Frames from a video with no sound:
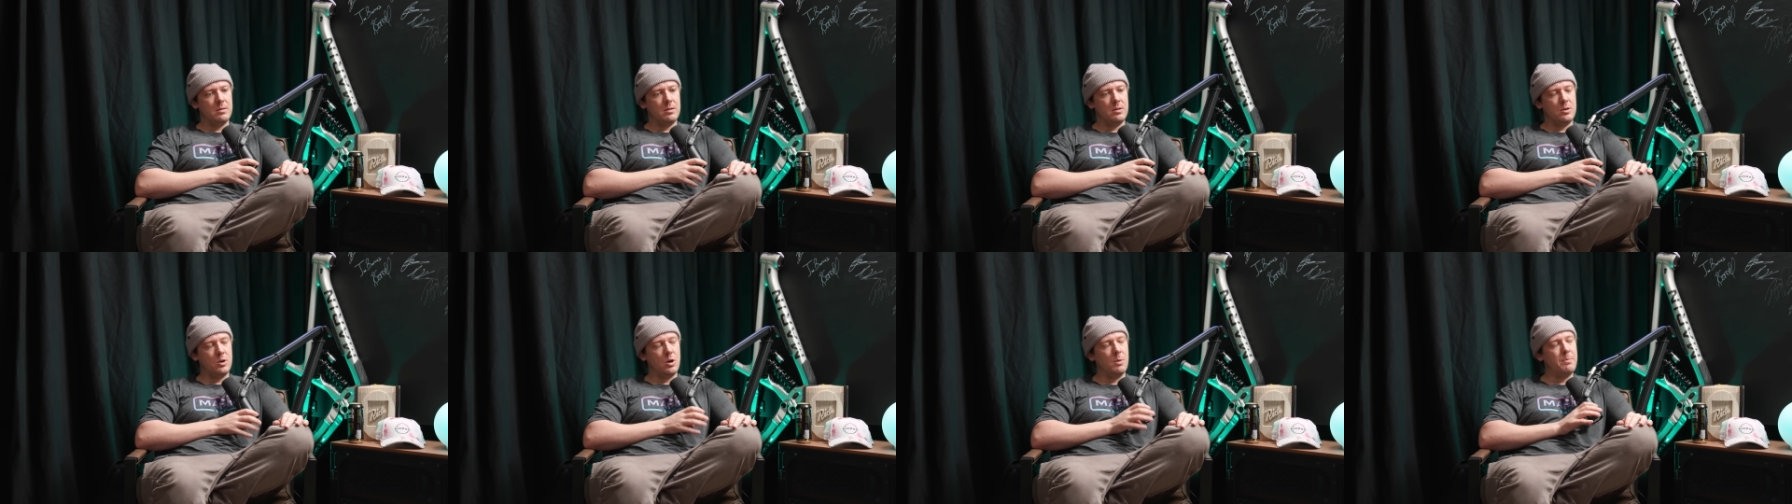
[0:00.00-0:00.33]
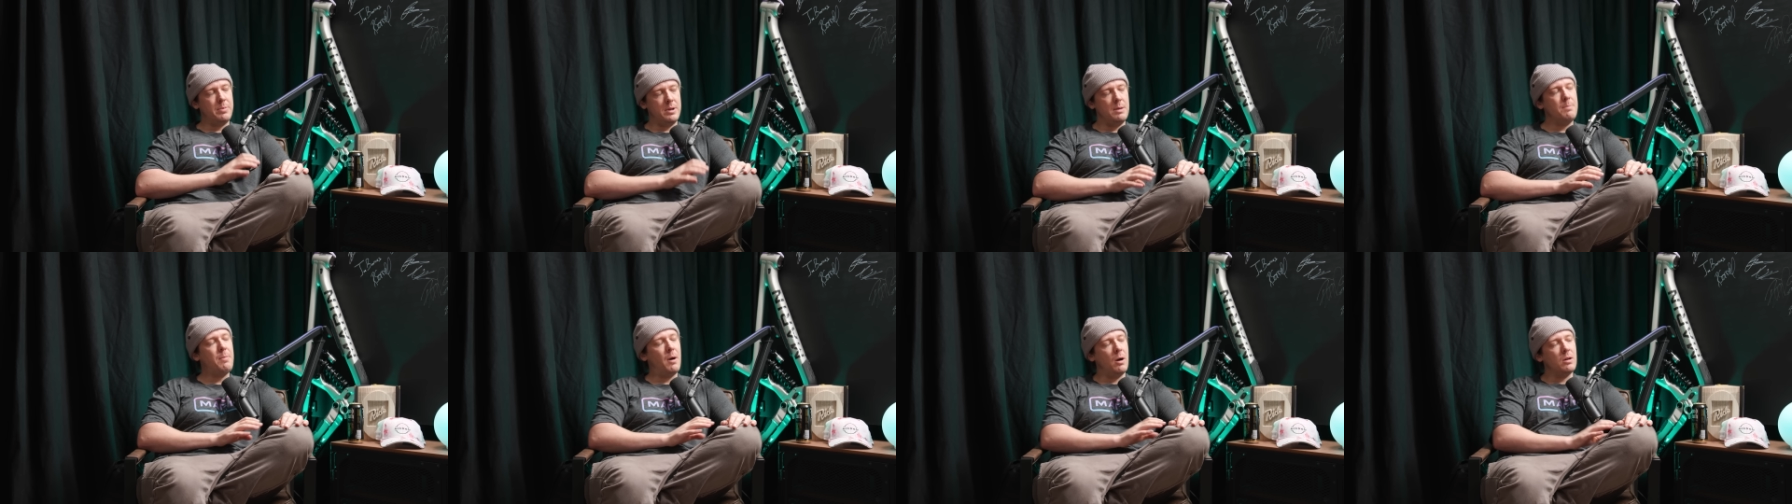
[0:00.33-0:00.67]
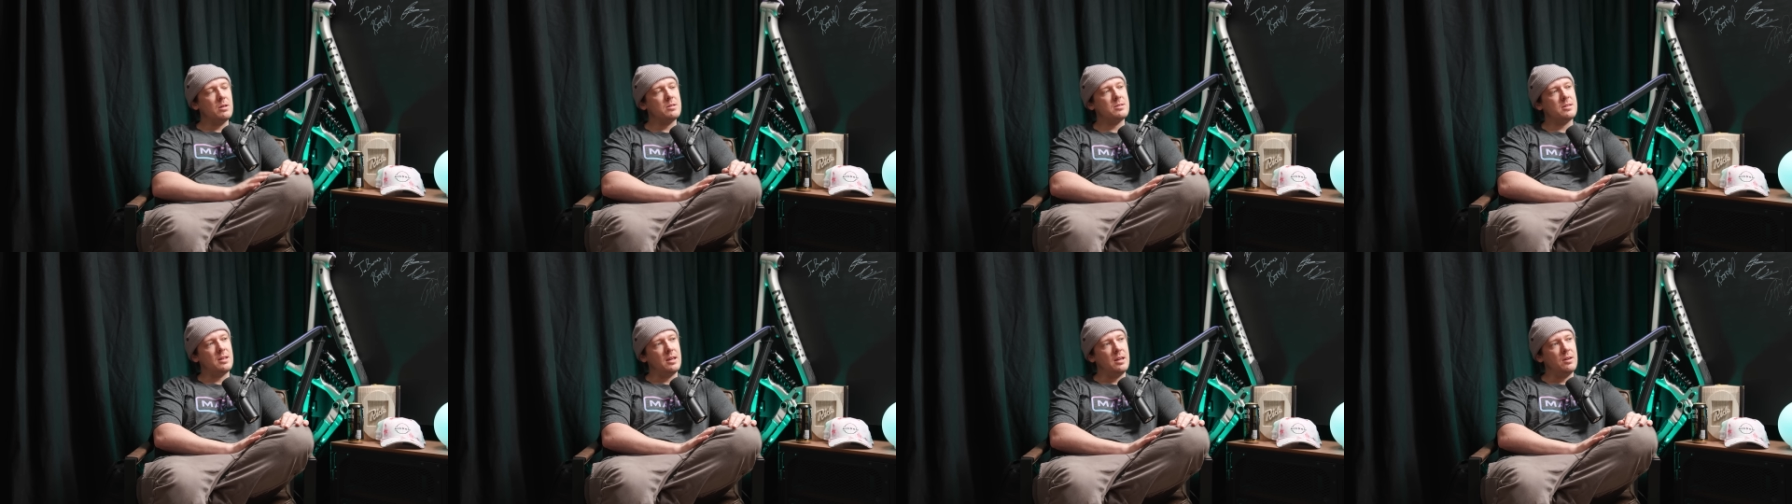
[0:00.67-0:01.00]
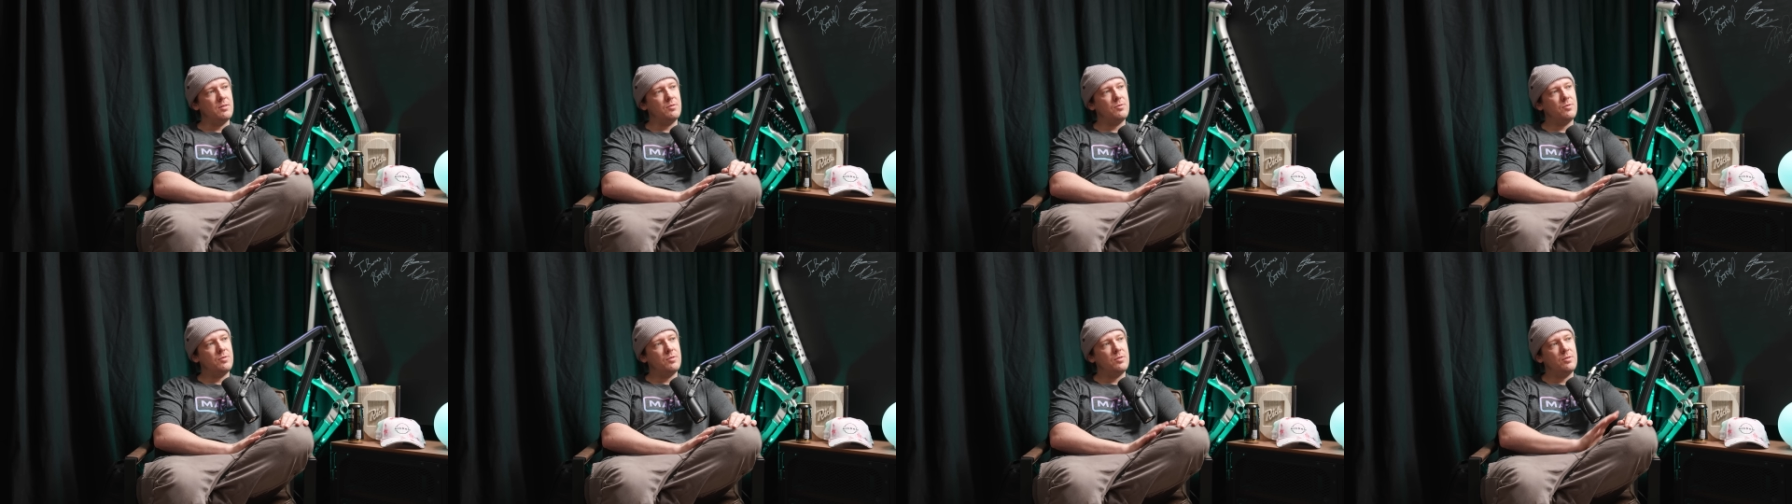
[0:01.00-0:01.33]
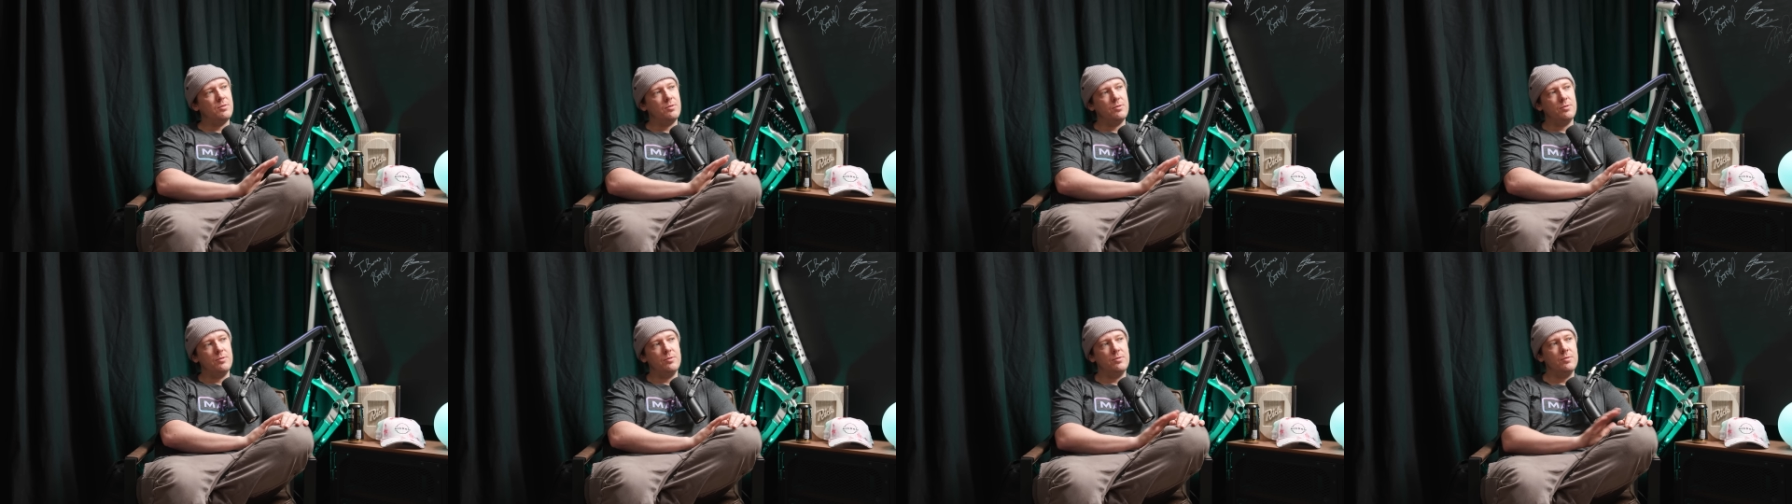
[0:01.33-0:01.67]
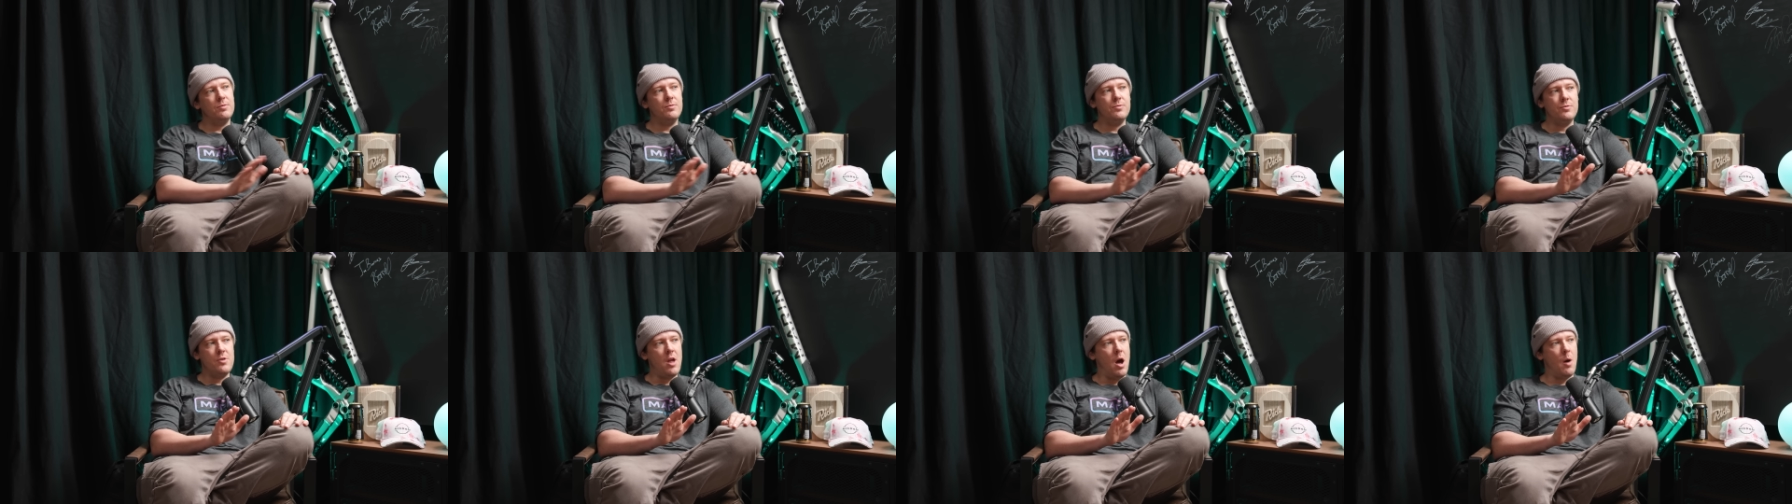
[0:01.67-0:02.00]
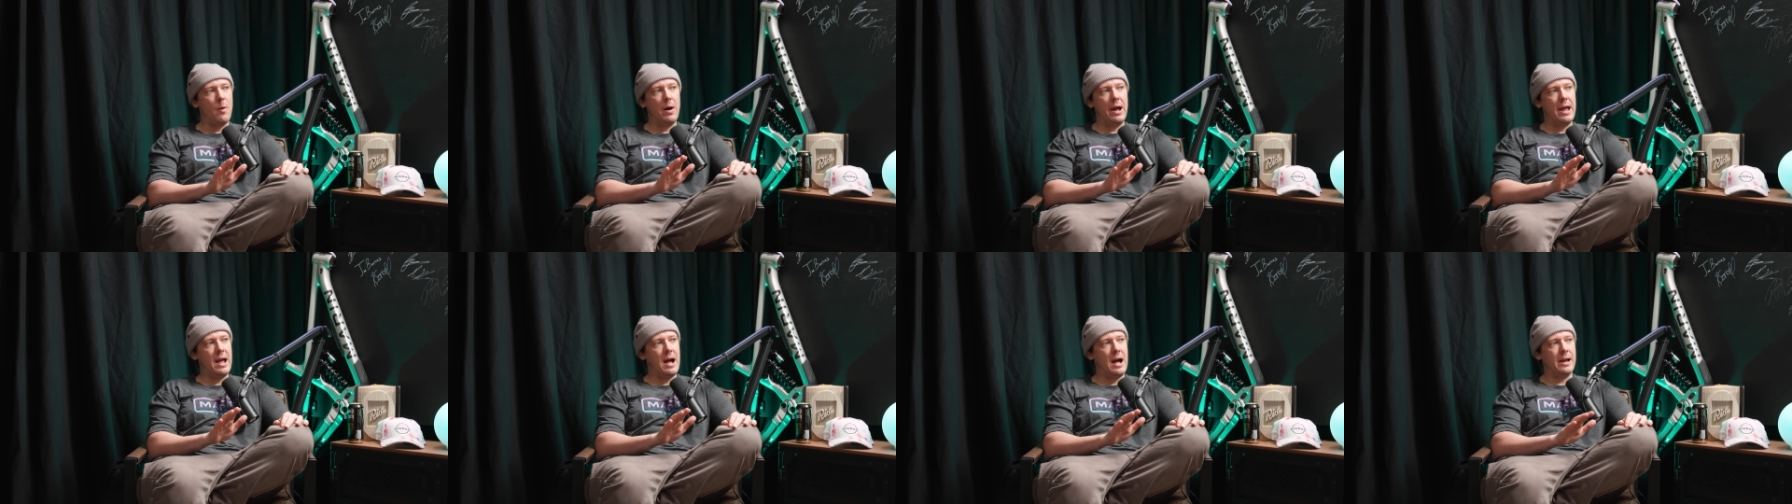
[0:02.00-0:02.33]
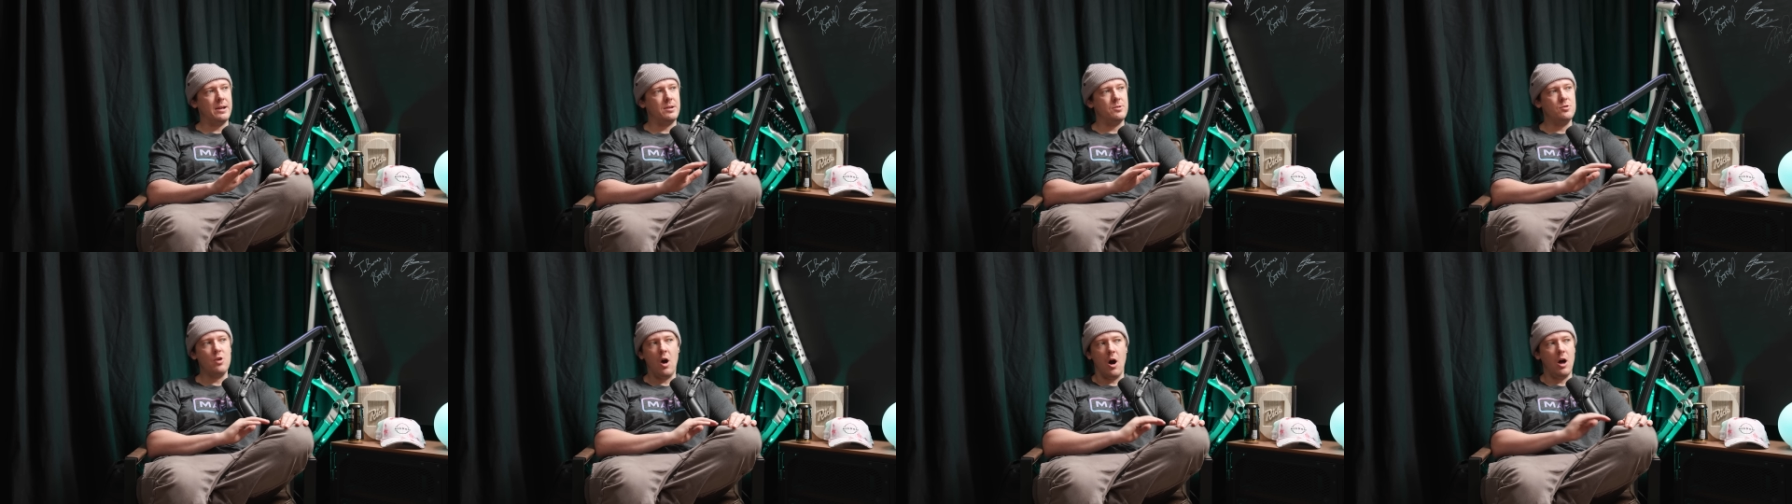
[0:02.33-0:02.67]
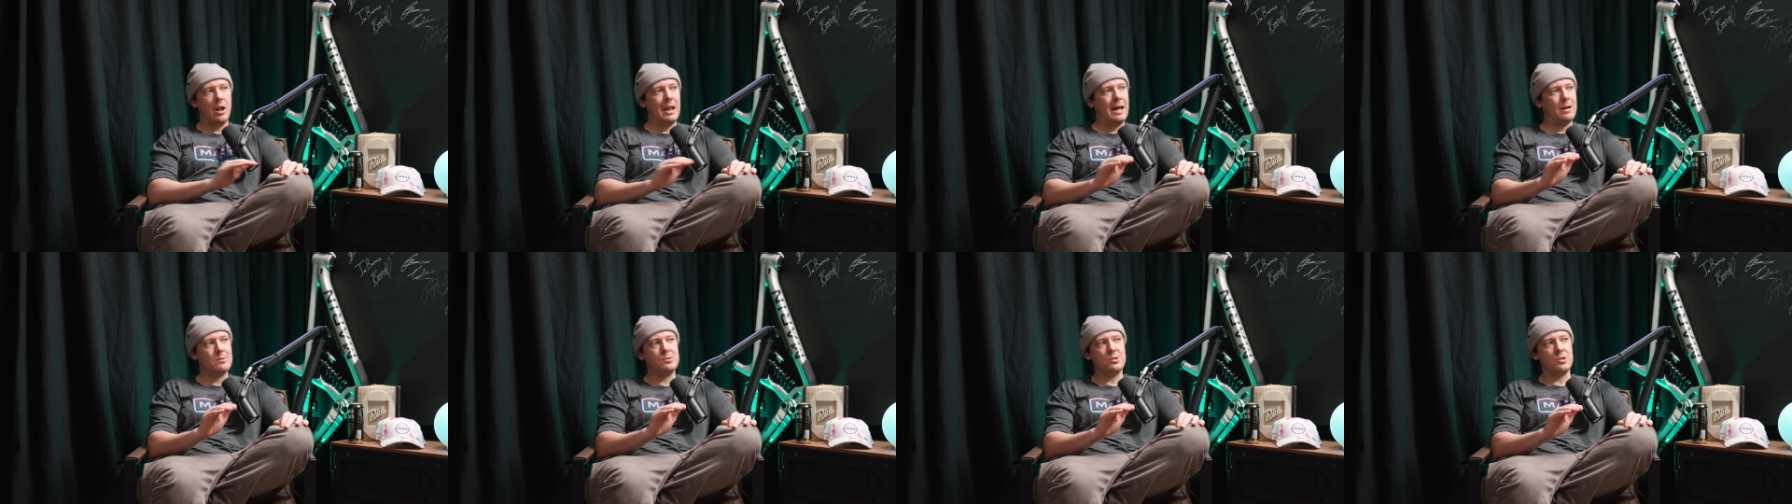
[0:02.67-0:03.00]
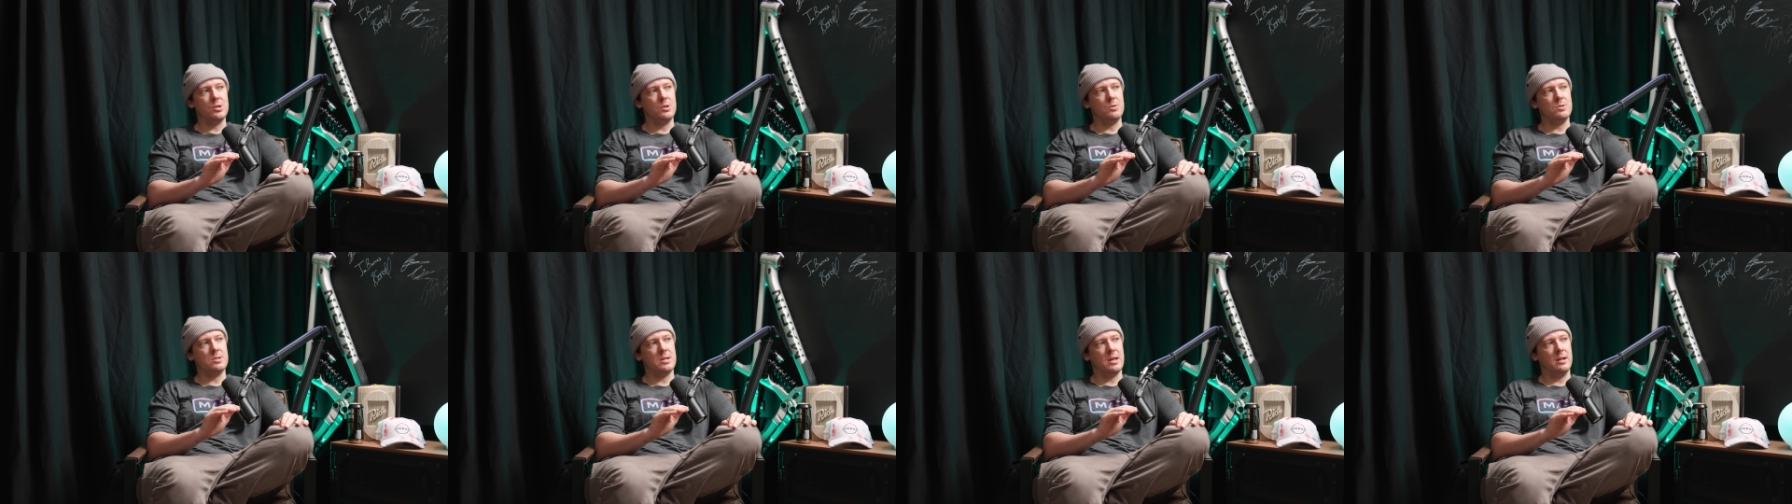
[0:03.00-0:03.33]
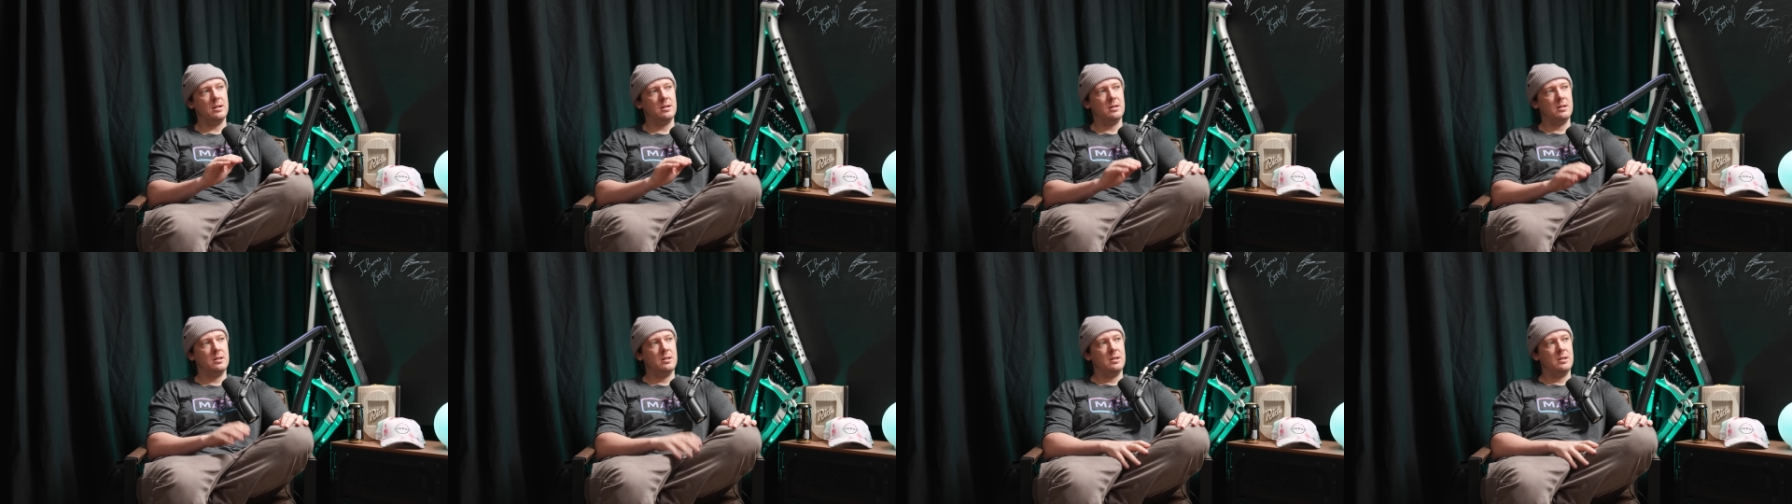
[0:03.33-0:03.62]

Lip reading: company policy of no AI, not allowed to use it.